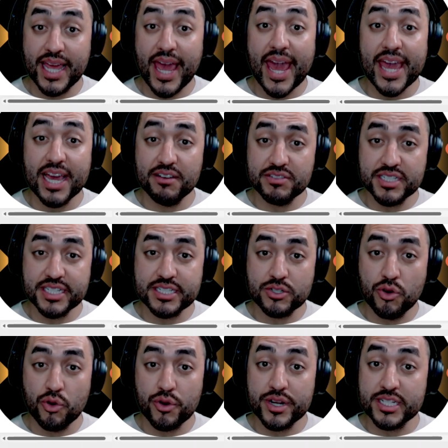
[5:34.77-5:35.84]
AFC
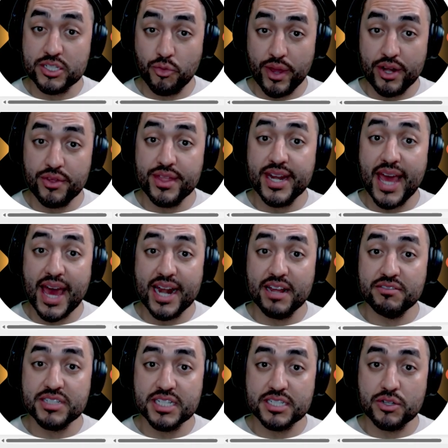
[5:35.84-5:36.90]
score is greater than
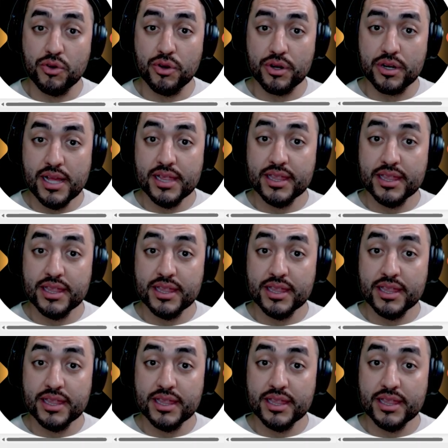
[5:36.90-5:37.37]
NFC score.